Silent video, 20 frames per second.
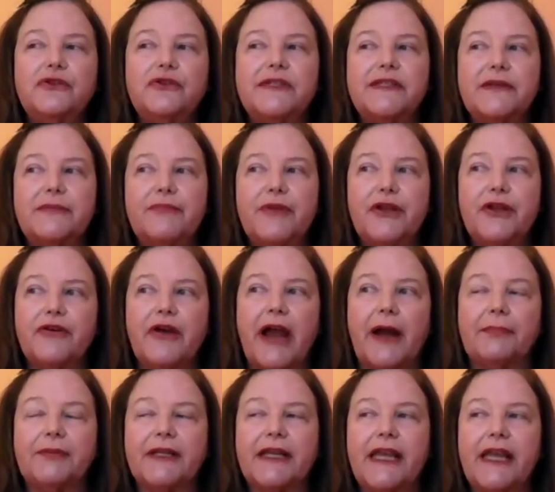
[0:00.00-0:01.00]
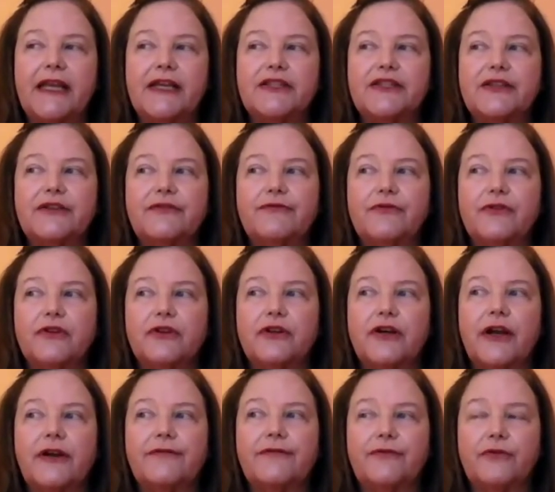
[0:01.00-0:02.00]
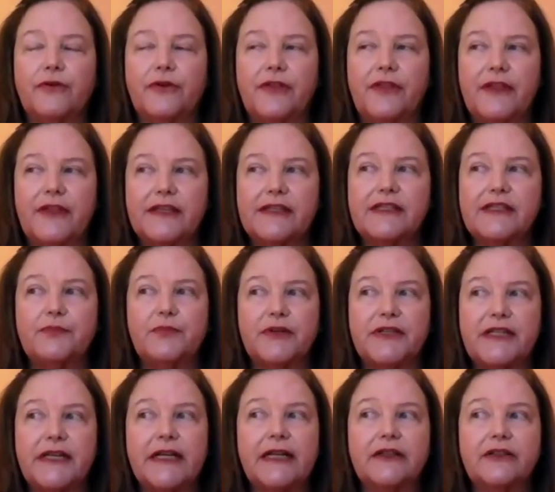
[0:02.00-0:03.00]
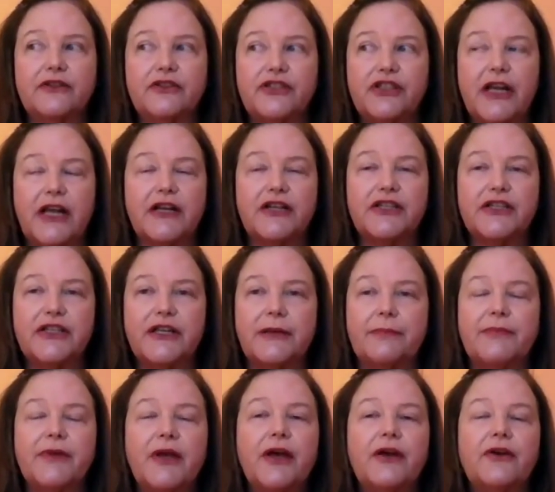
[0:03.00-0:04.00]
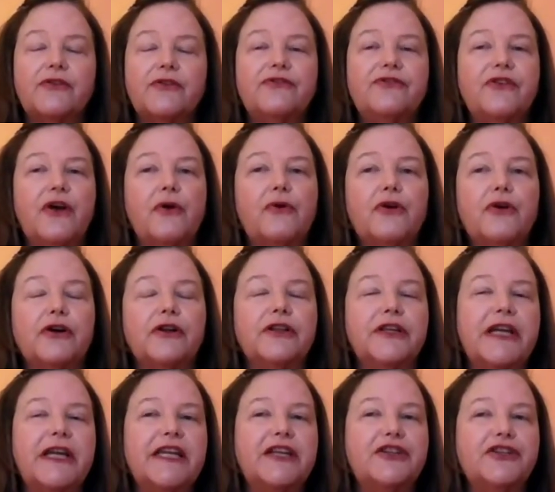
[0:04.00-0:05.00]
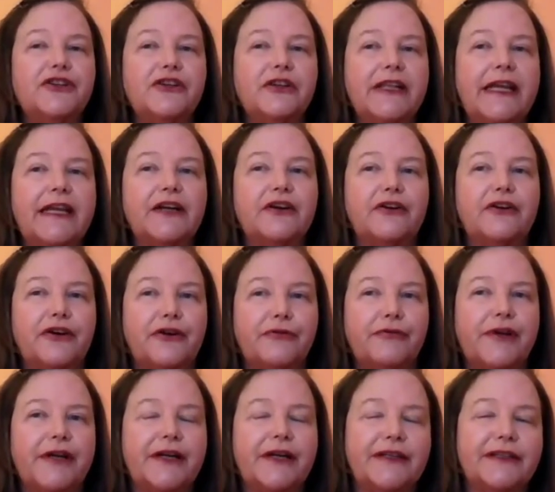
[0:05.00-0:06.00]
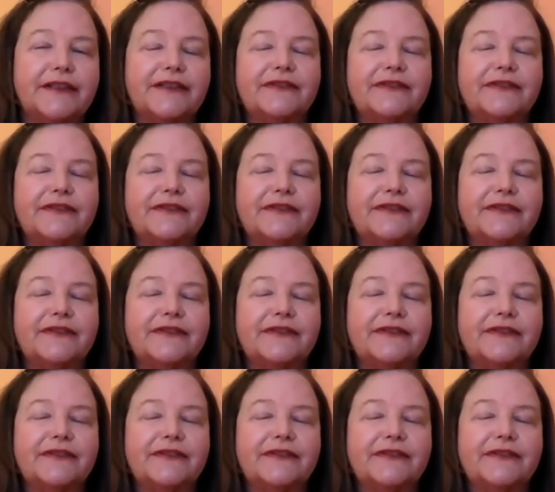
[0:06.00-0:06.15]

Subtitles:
submit your application for this particular judgeship so early in your legal career?